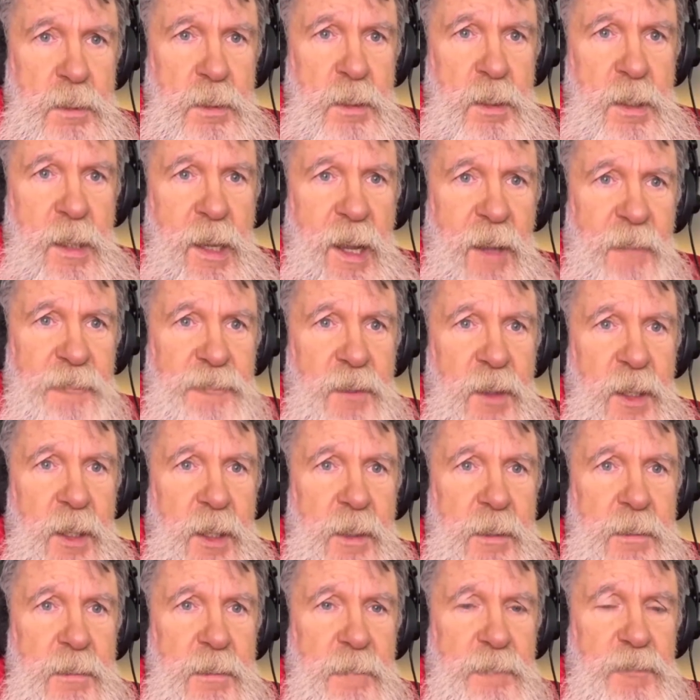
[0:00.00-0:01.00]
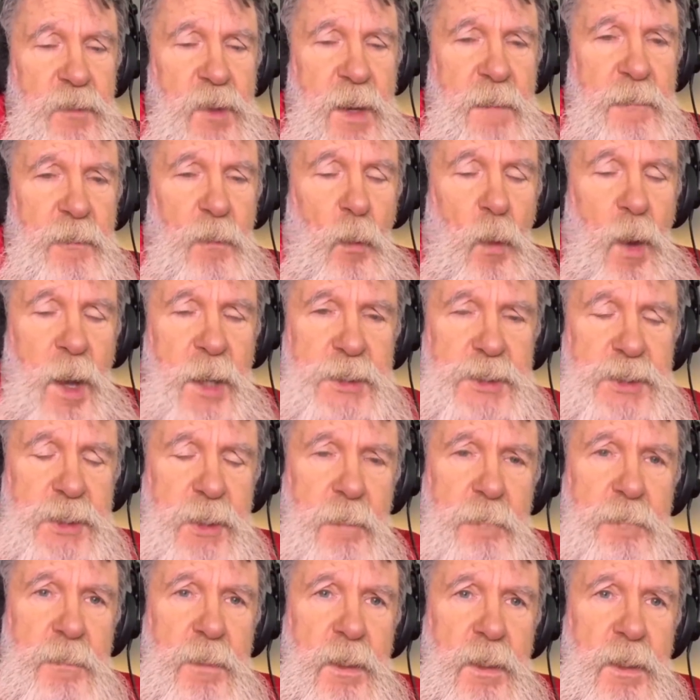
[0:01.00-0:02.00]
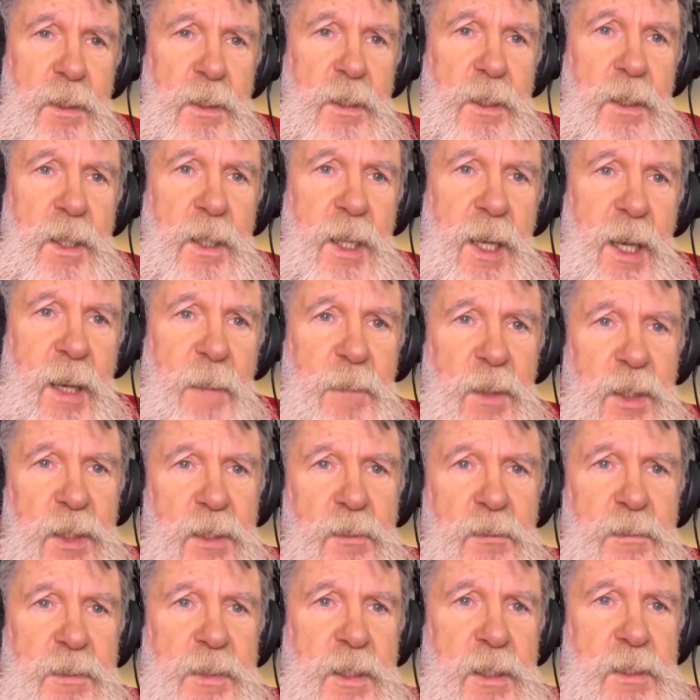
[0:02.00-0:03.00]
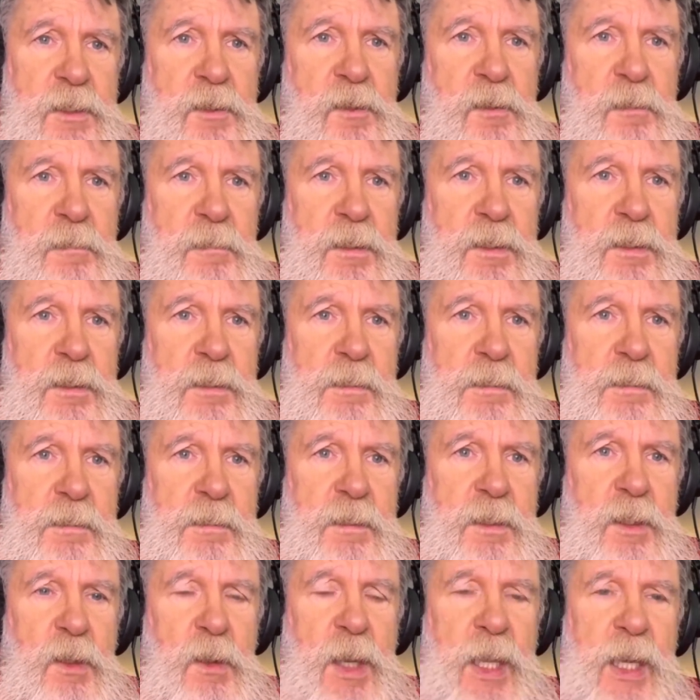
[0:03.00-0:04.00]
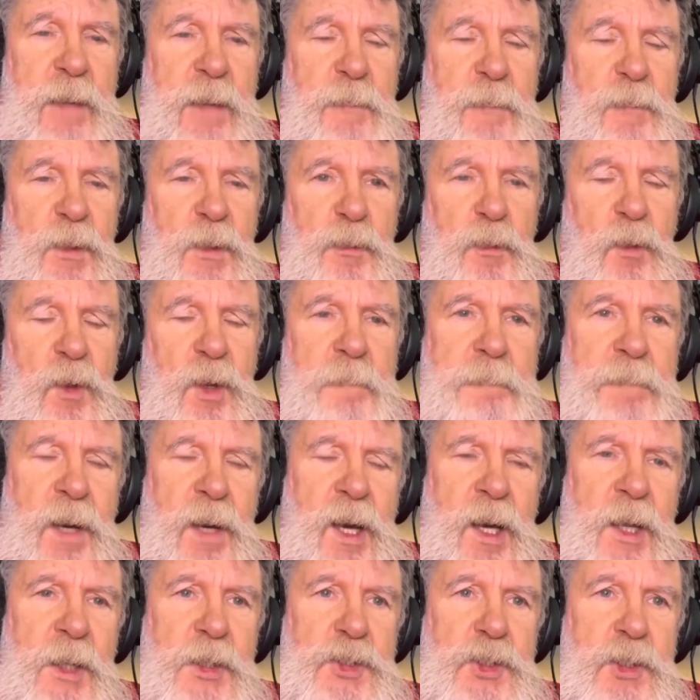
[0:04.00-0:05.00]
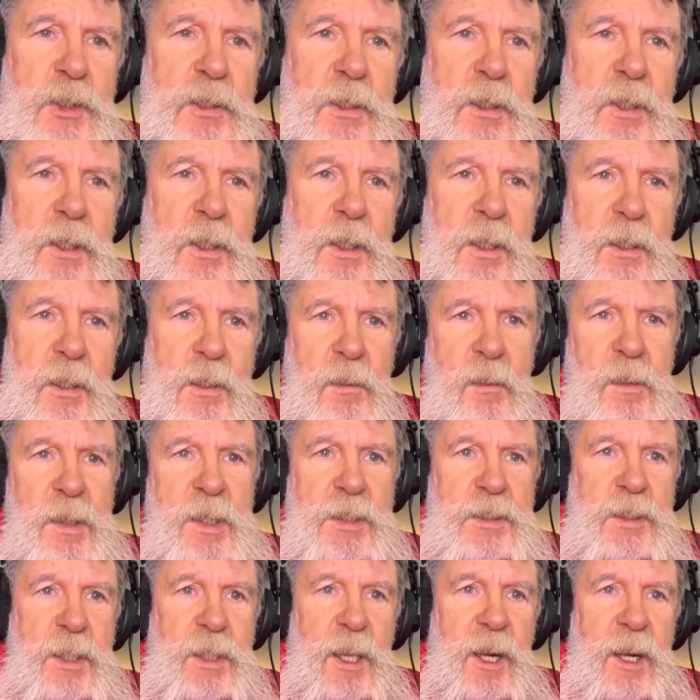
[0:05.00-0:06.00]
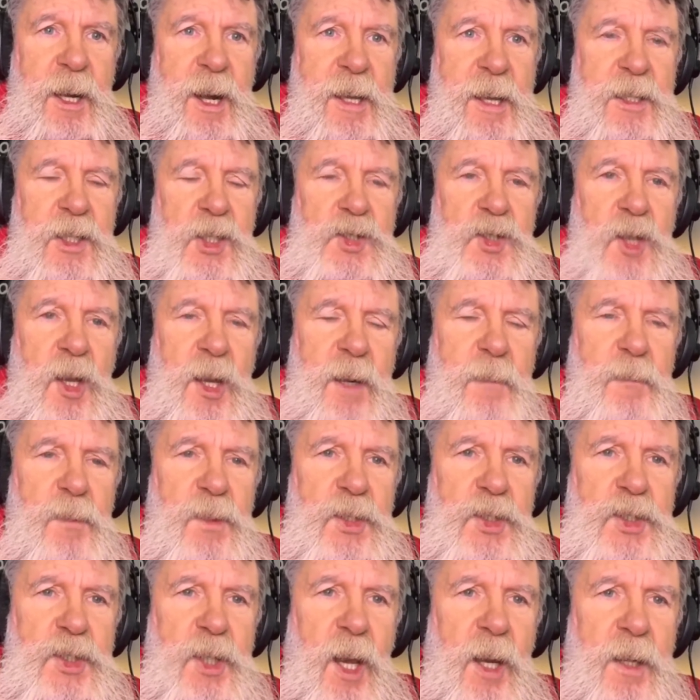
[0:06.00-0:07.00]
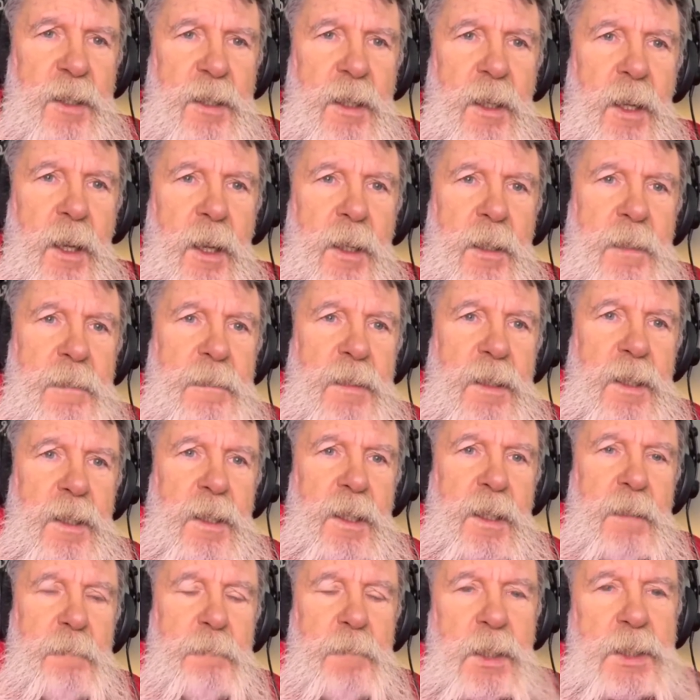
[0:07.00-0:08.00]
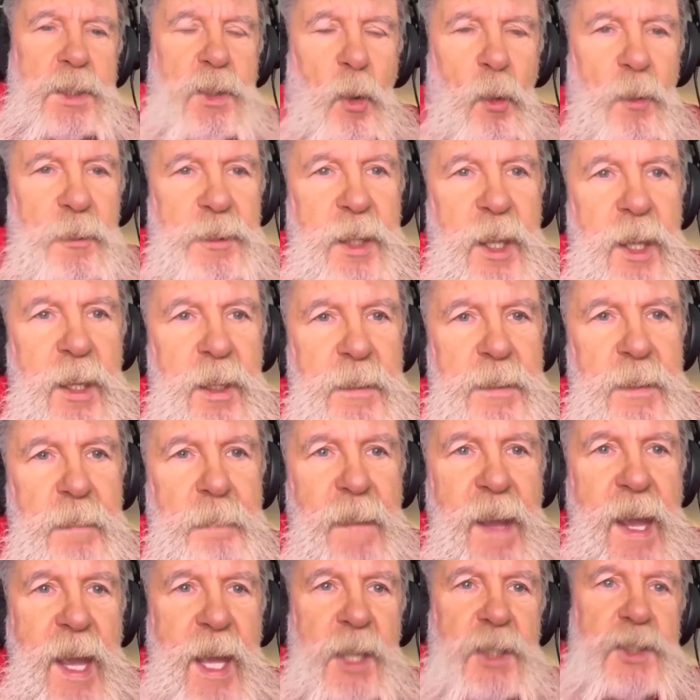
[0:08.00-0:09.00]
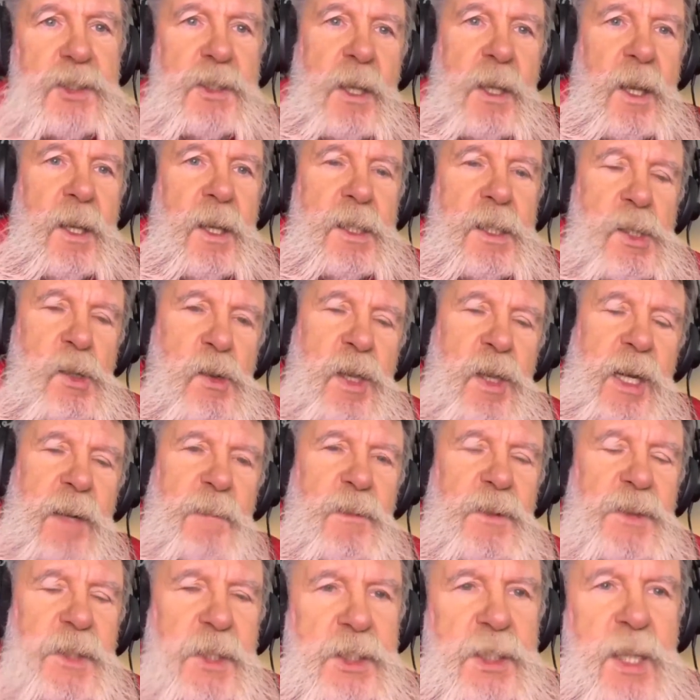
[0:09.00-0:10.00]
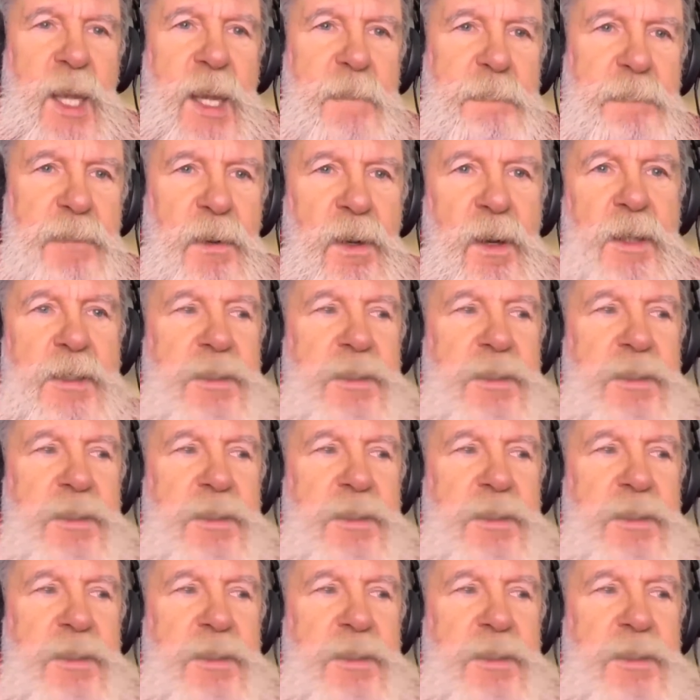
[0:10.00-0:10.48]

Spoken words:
I think if you ever watched him, I mean, you hit him with one punch, but he'd sell it like you shot him with a shotgun. But toward the end of the match, you hit him with the same punch,